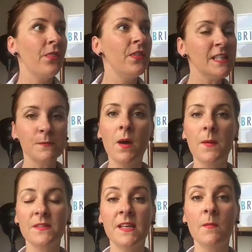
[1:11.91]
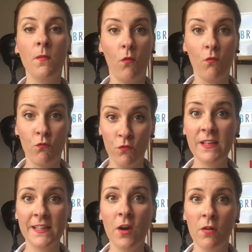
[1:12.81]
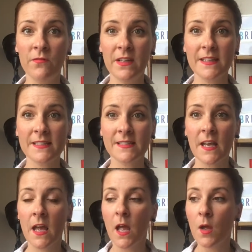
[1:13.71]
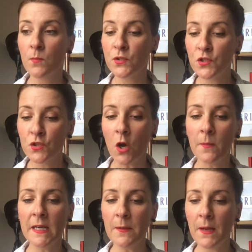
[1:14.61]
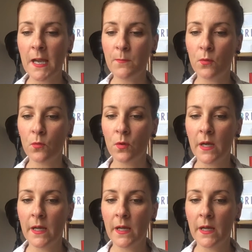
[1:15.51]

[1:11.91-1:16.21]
This might seem really obvious, but so many people